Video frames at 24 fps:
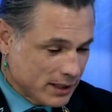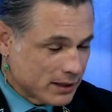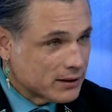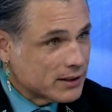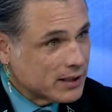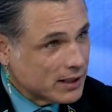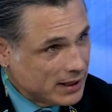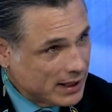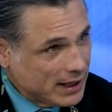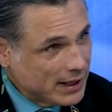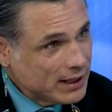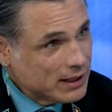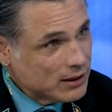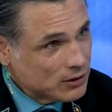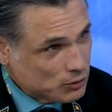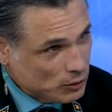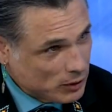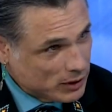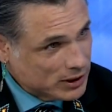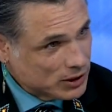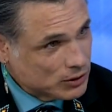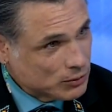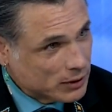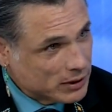Today, in
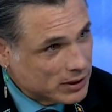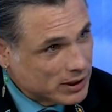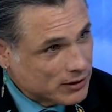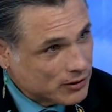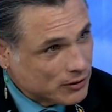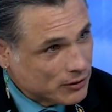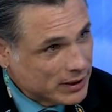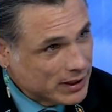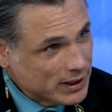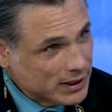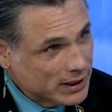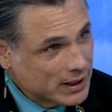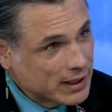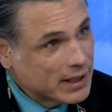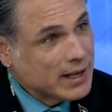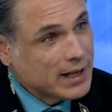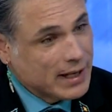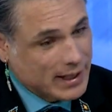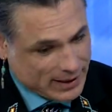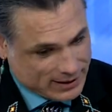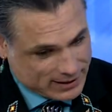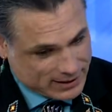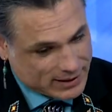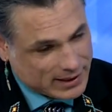2023,
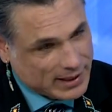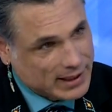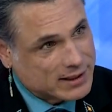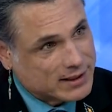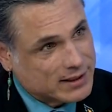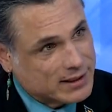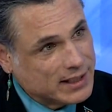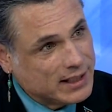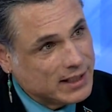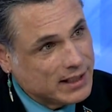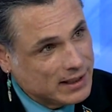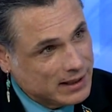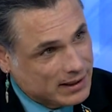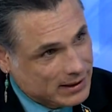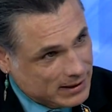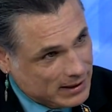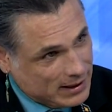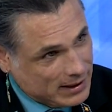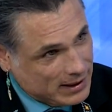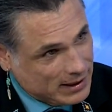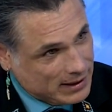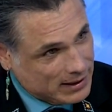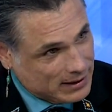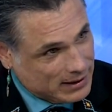it's
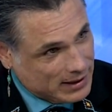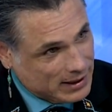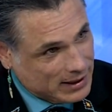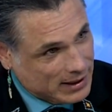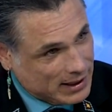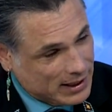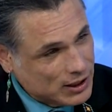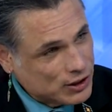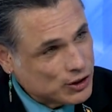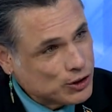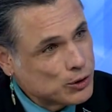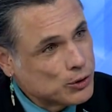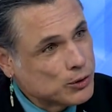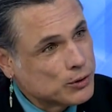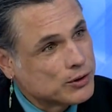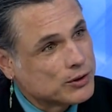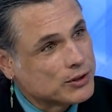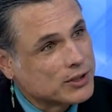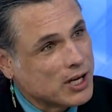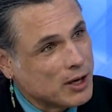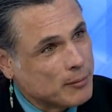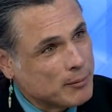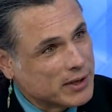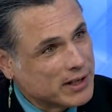the issues
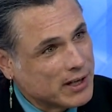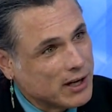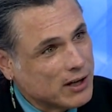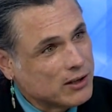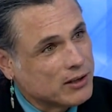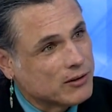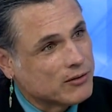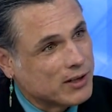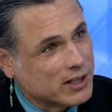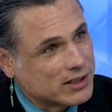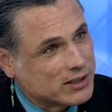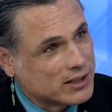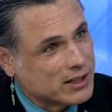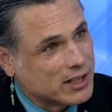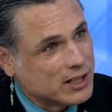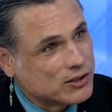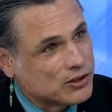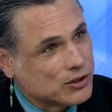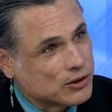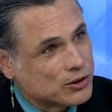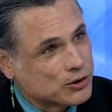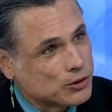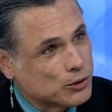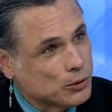coming out of
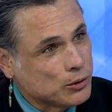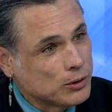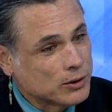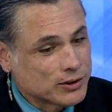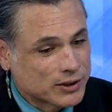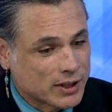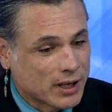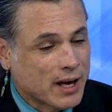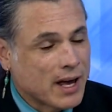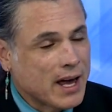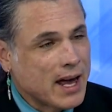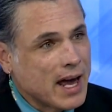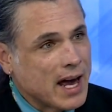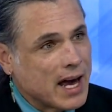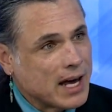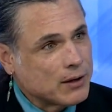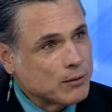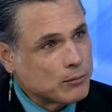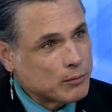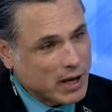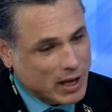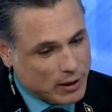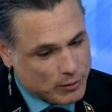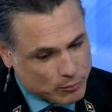residential schools,
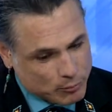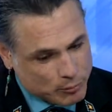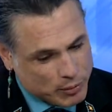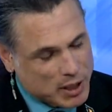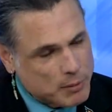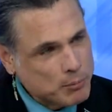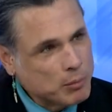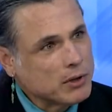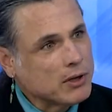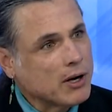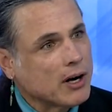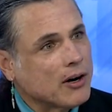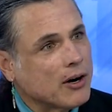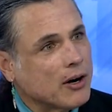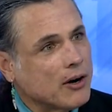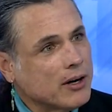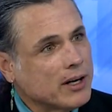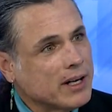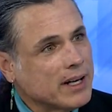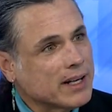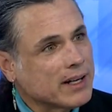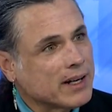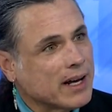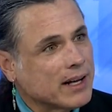and people are
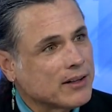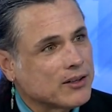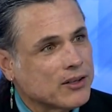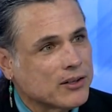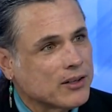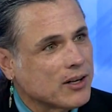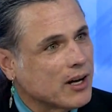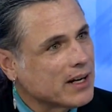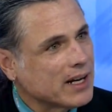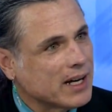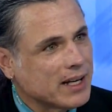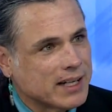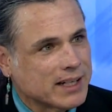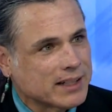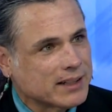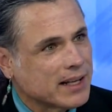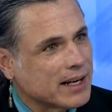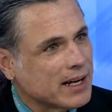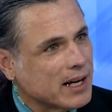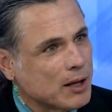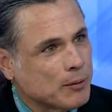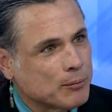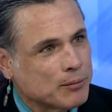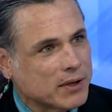hurting, and they're not getting the
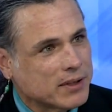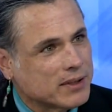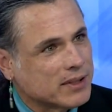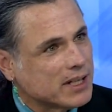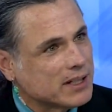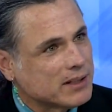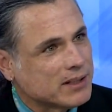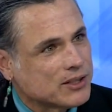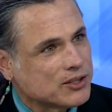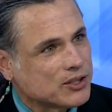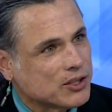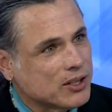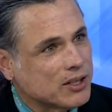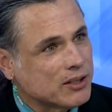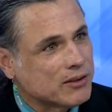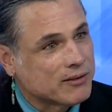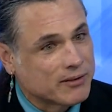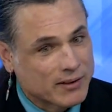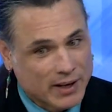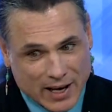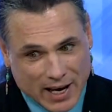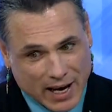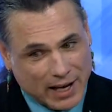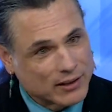help that they deserve,
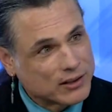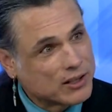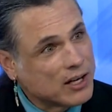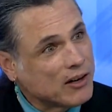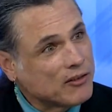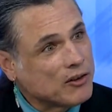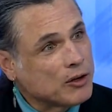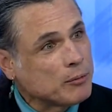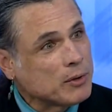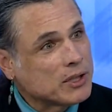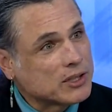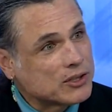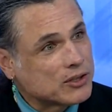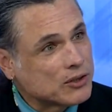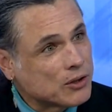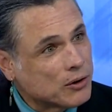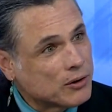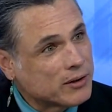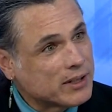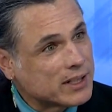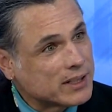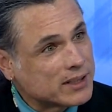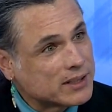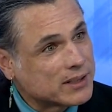and governments
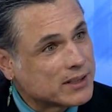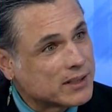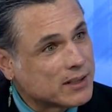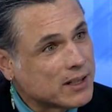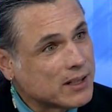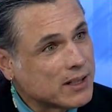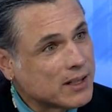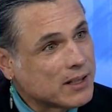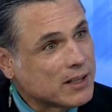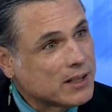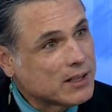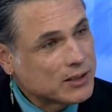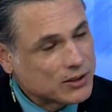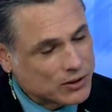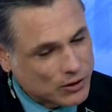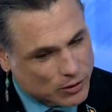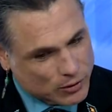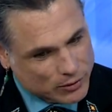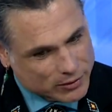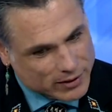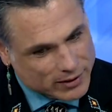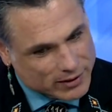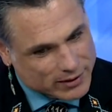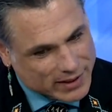know this.
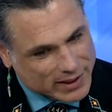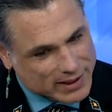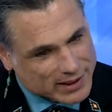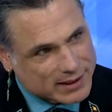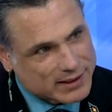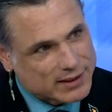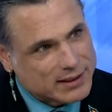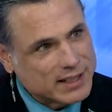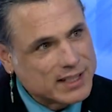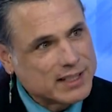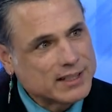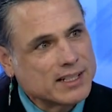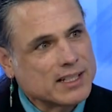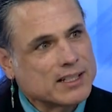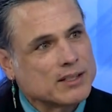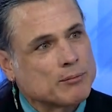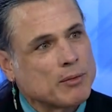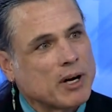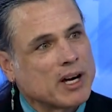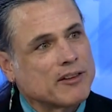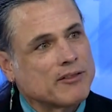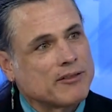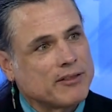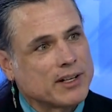So this is
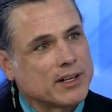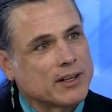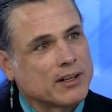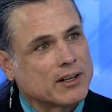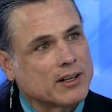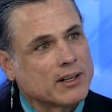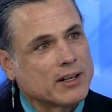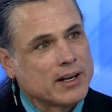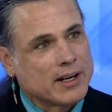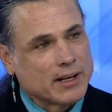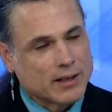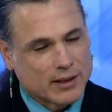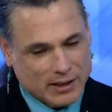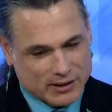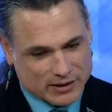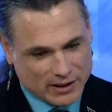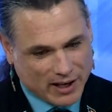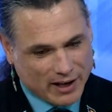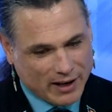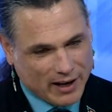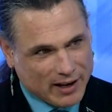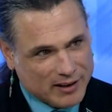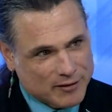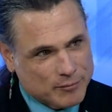my fear, because
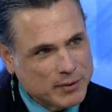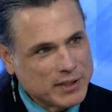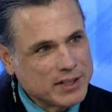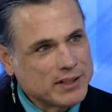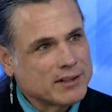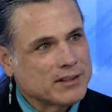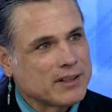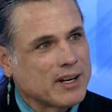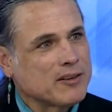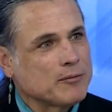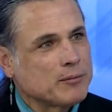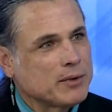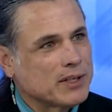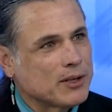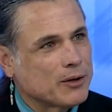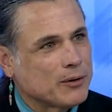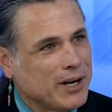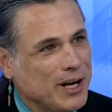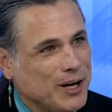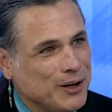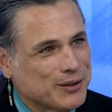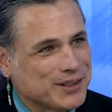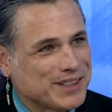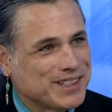I've been
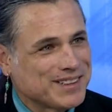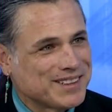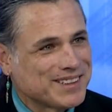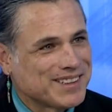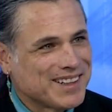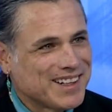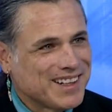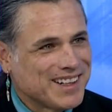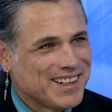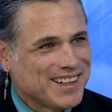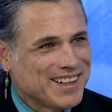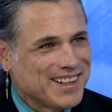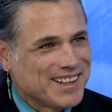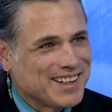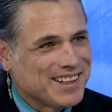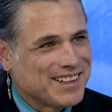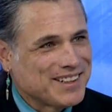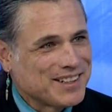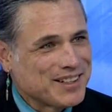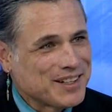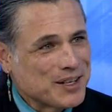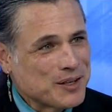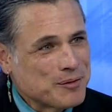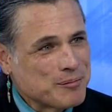around
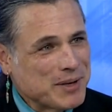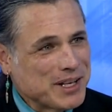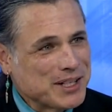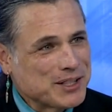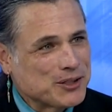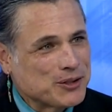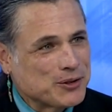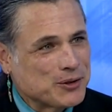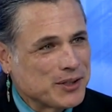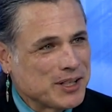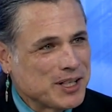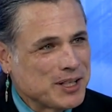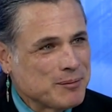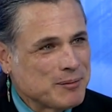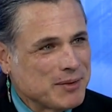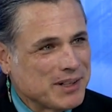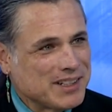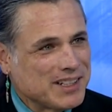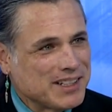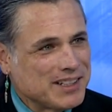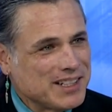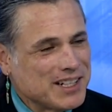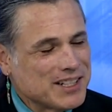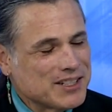in the mainstream and
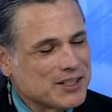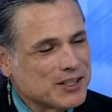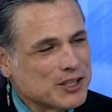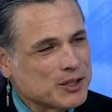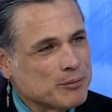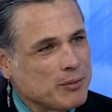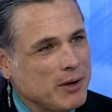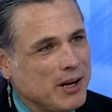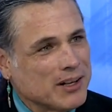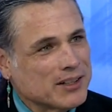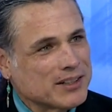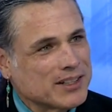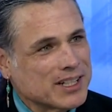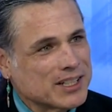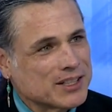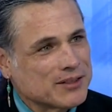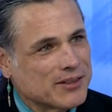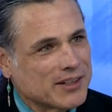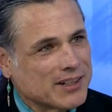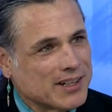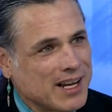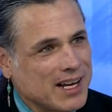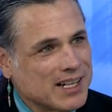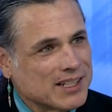Indigenous politics
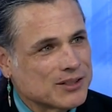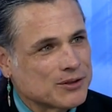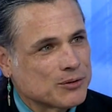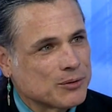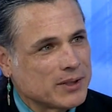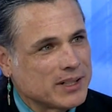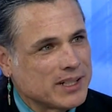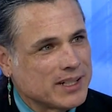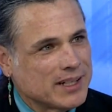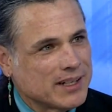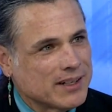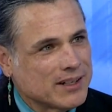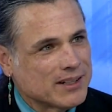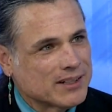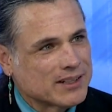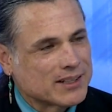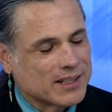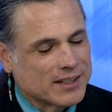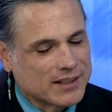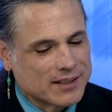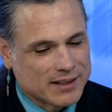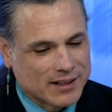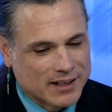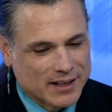for the last 20 years,
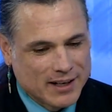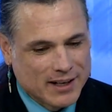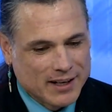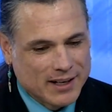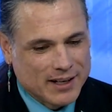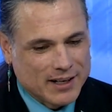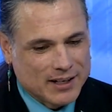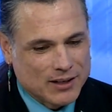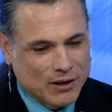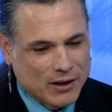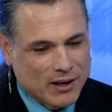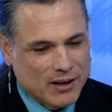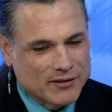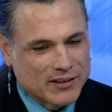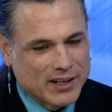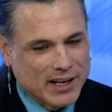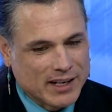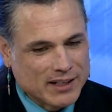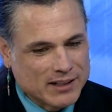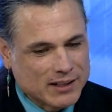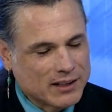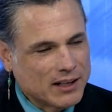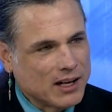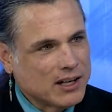and I've
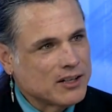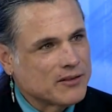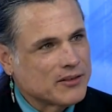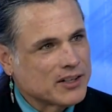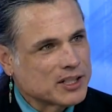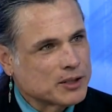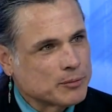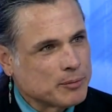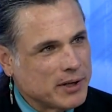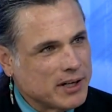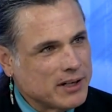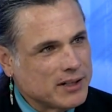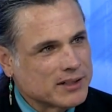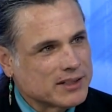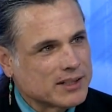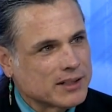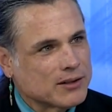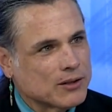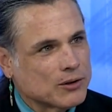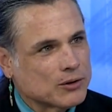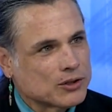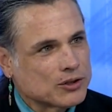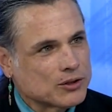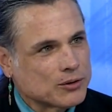gained a lot of experience in
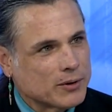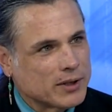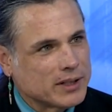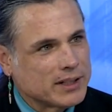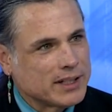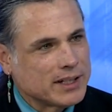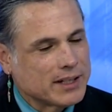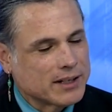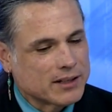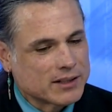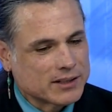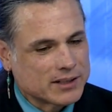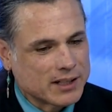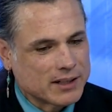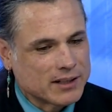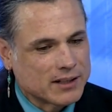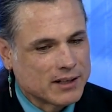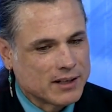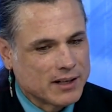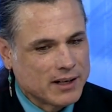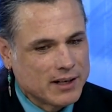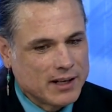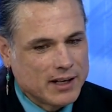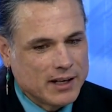those 20 years, and
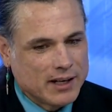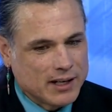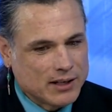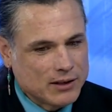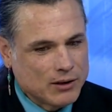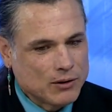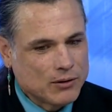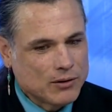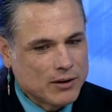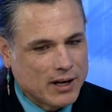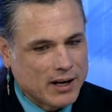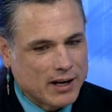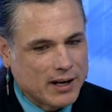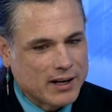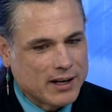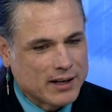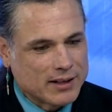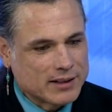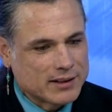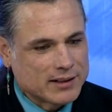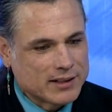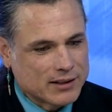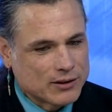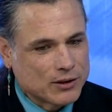
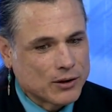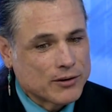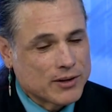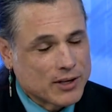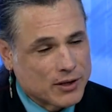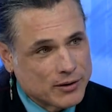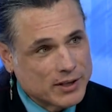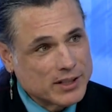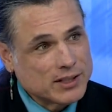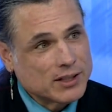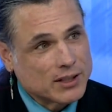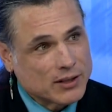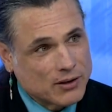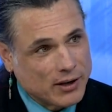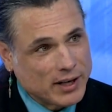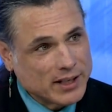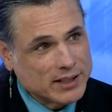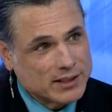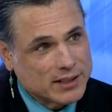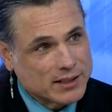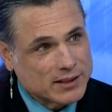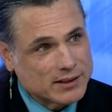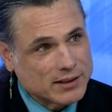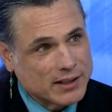there is a
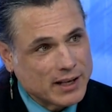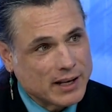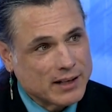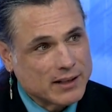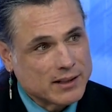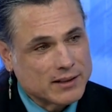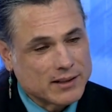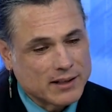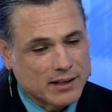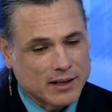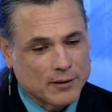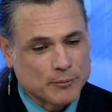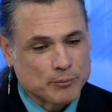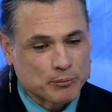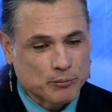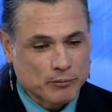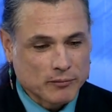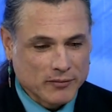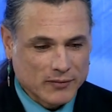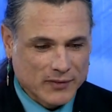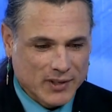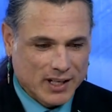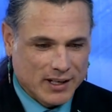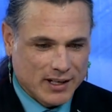crisis, and
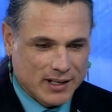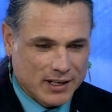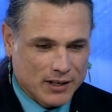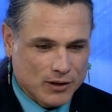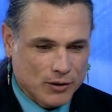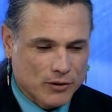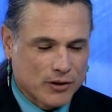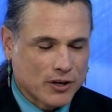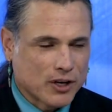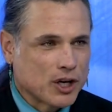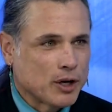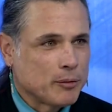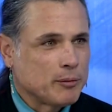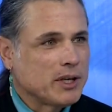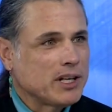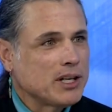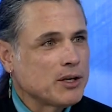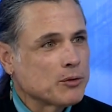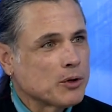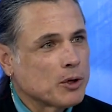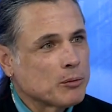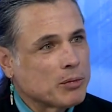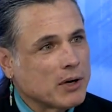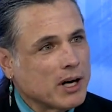the committee
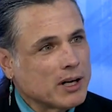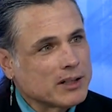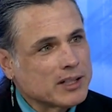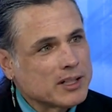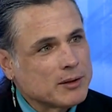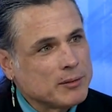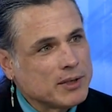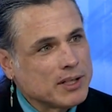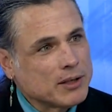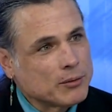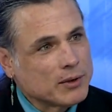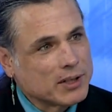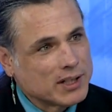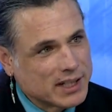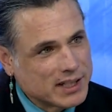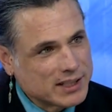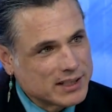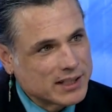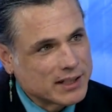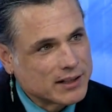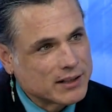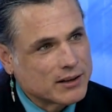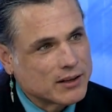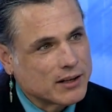will probably be
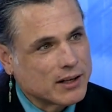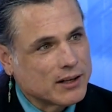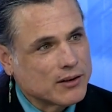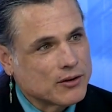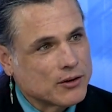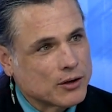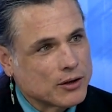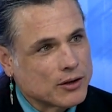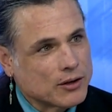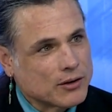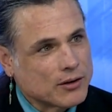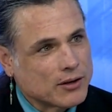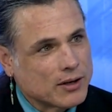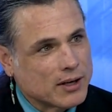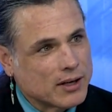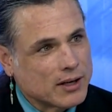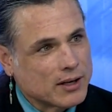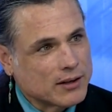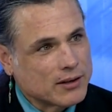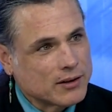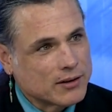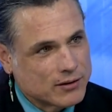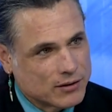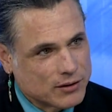releasing
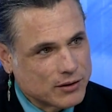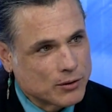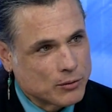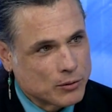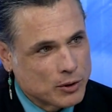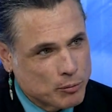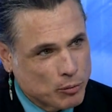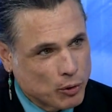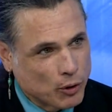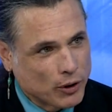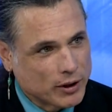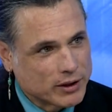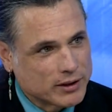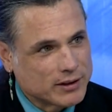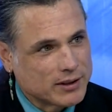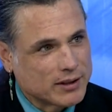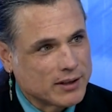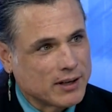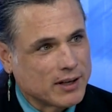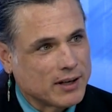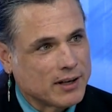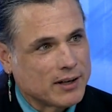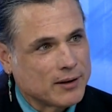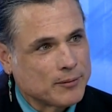their report
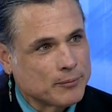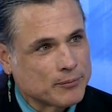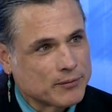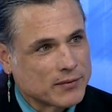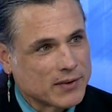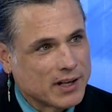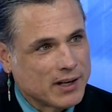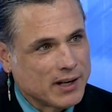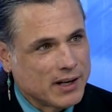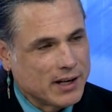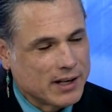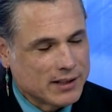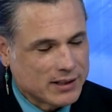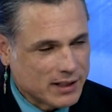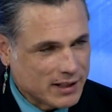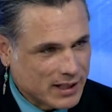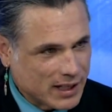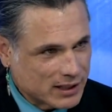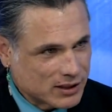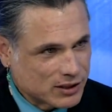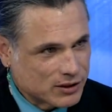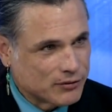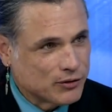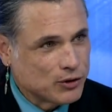in the
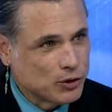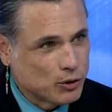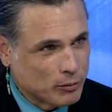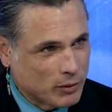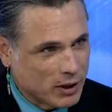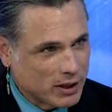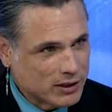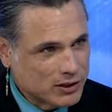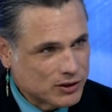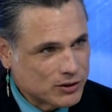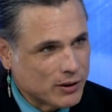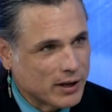next few months.